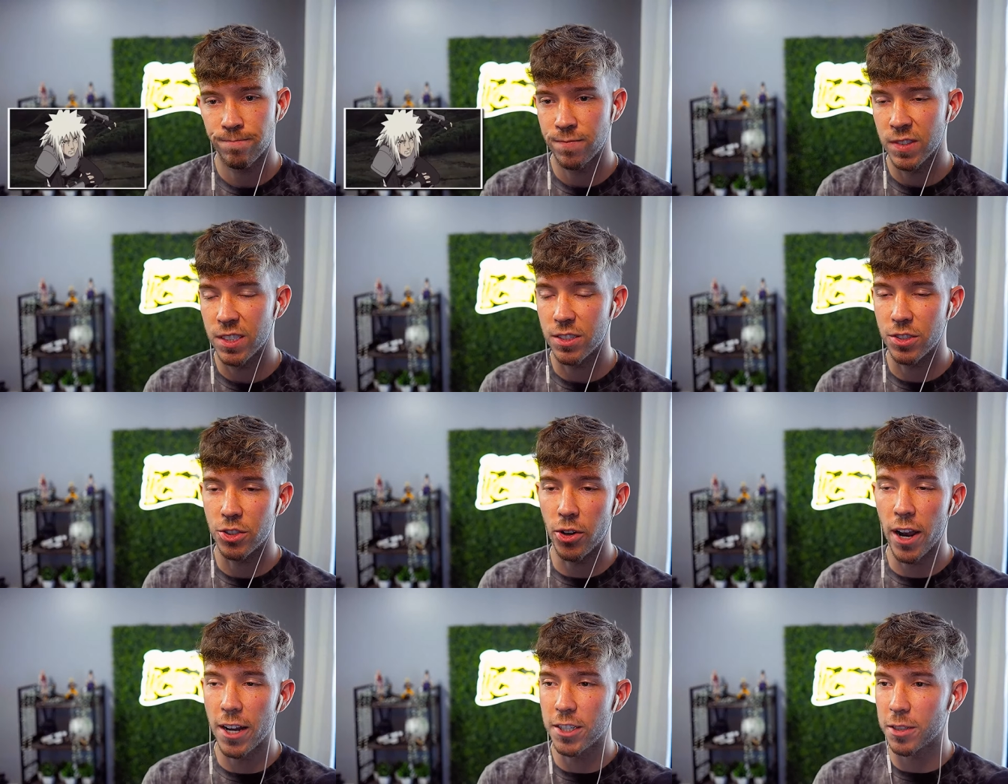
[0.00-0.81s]
This is
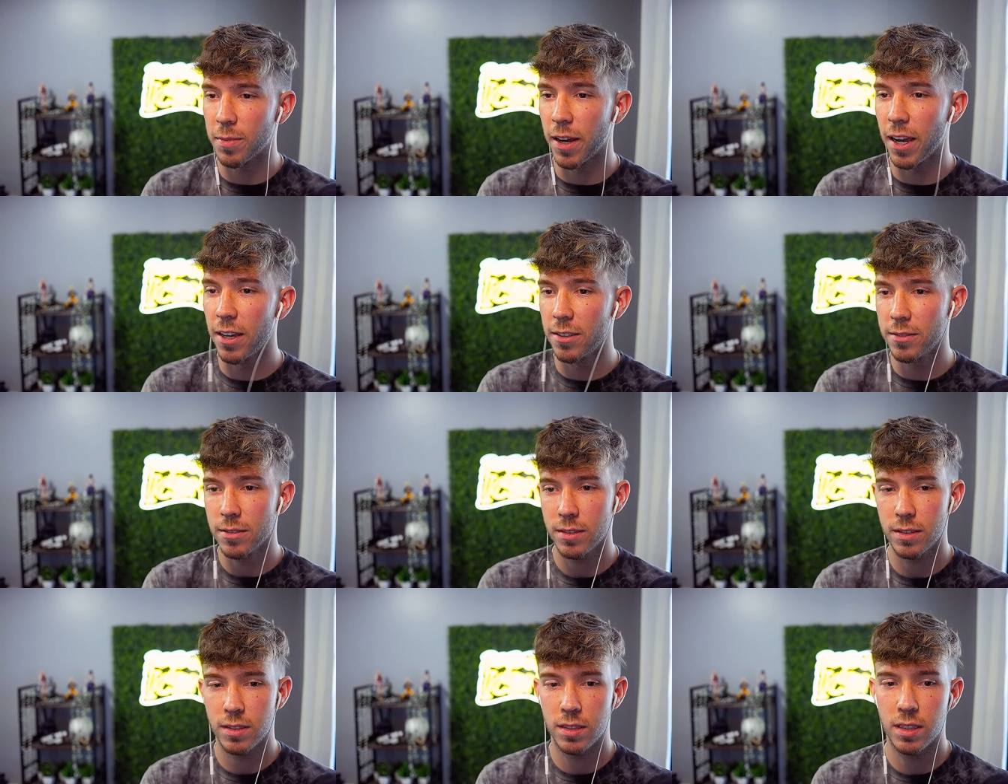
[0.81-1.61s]
tragic, man.
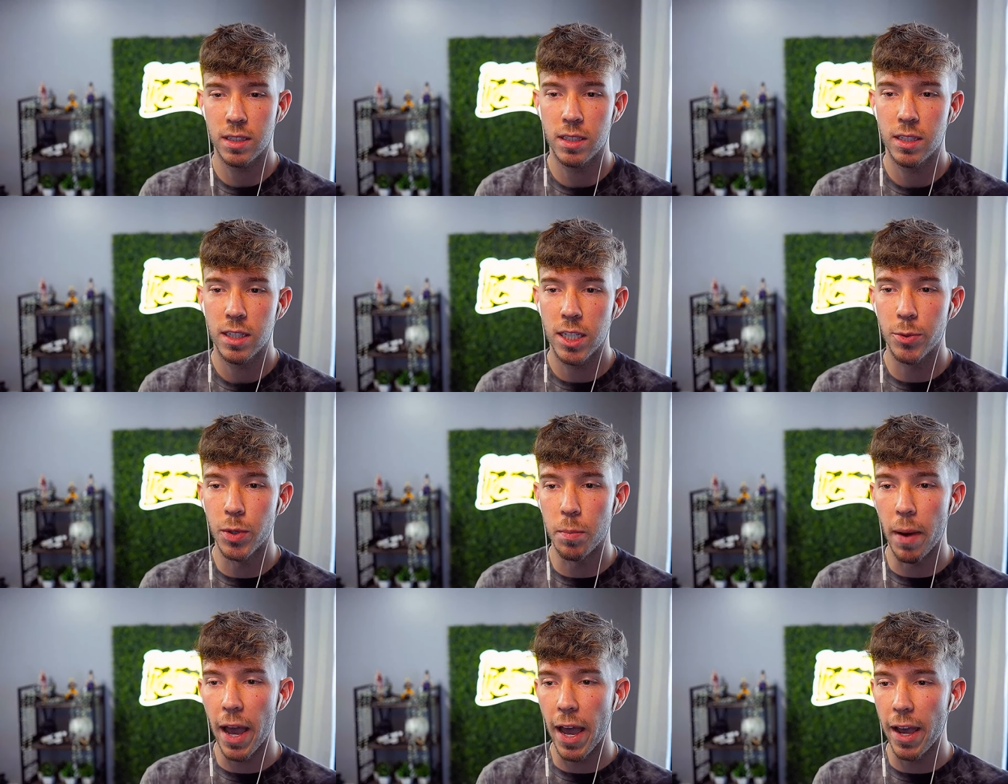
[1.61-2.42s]
He
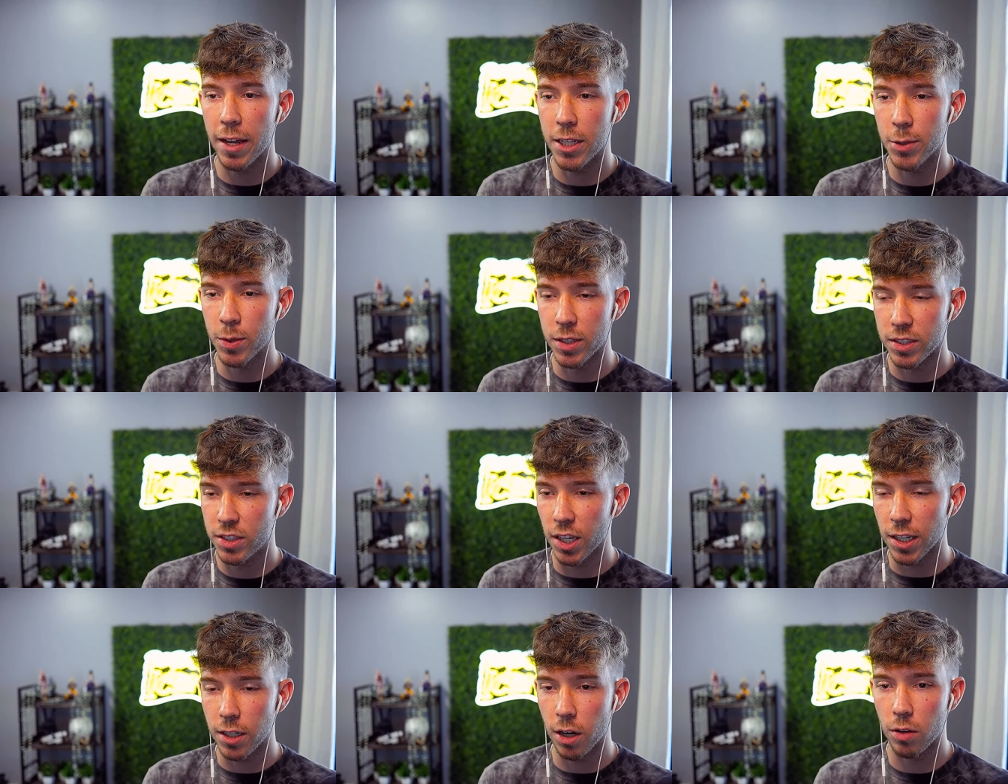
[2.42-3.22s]
went mad. He went
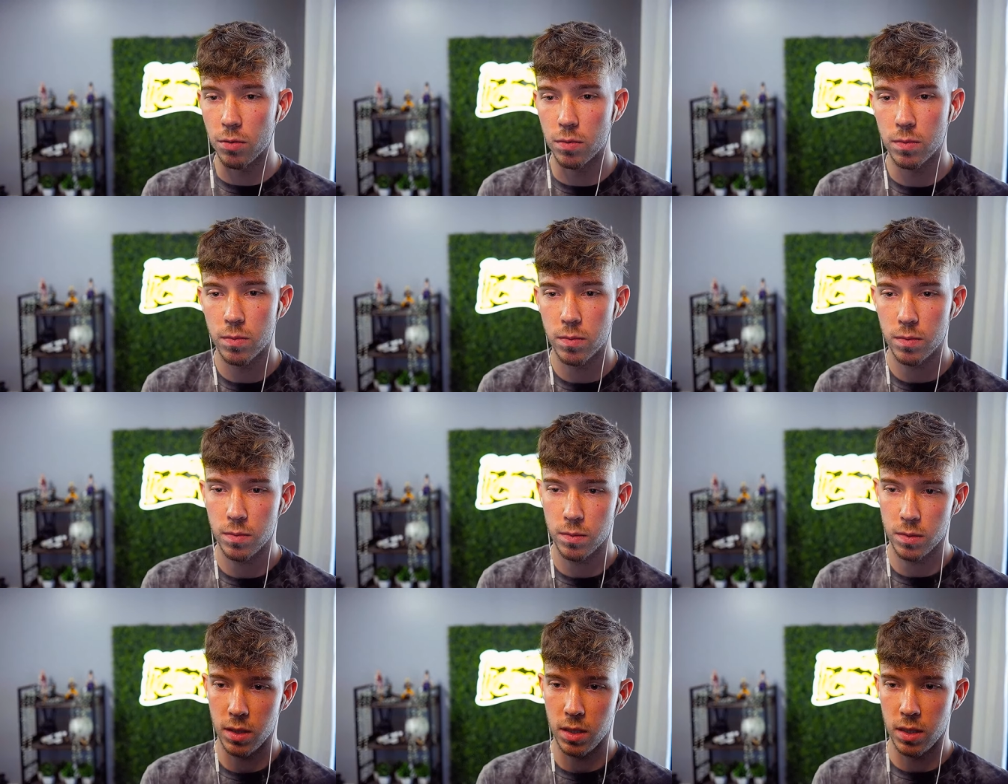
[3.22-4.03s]
psycho.
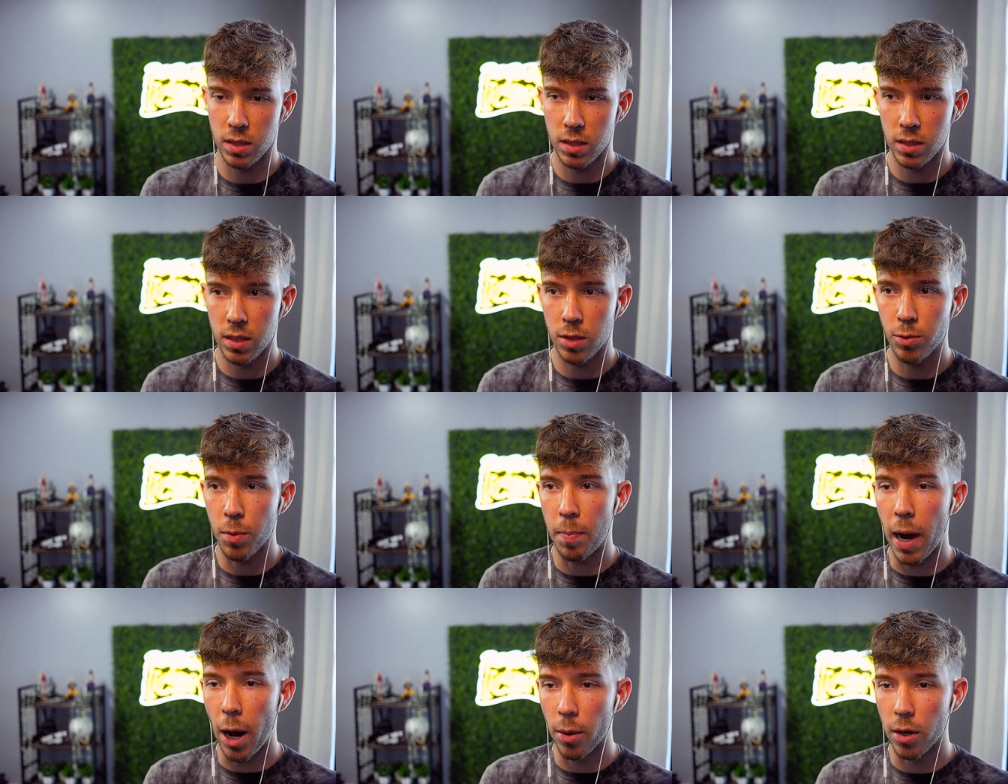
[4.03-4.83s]
He went
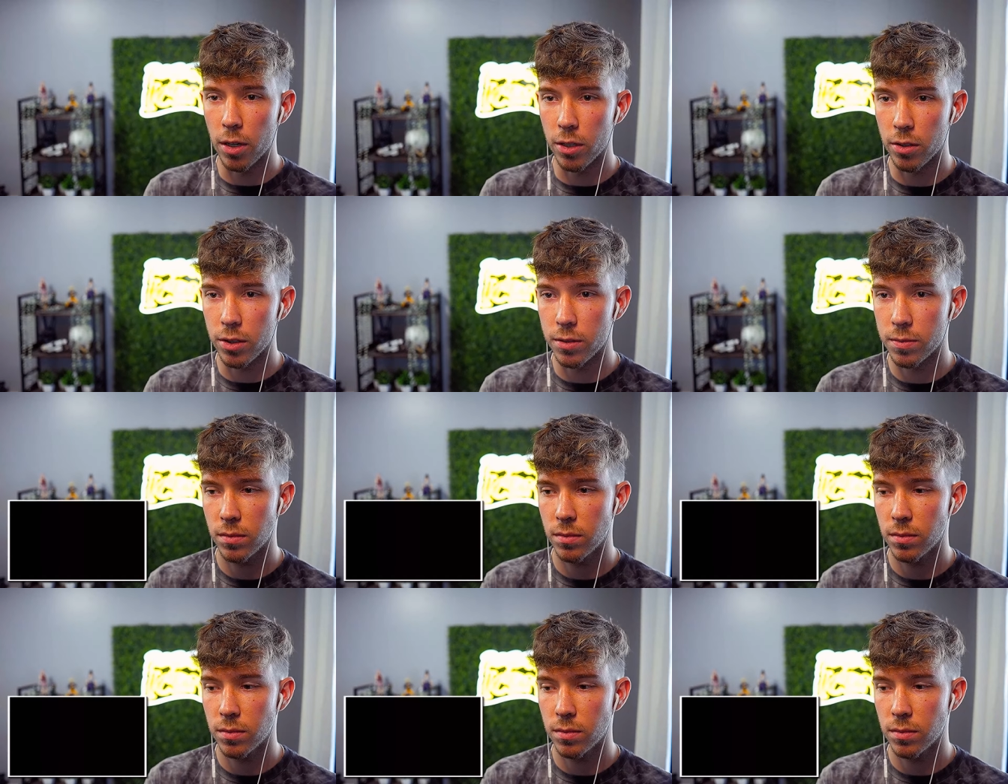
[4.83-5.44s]
power hungry.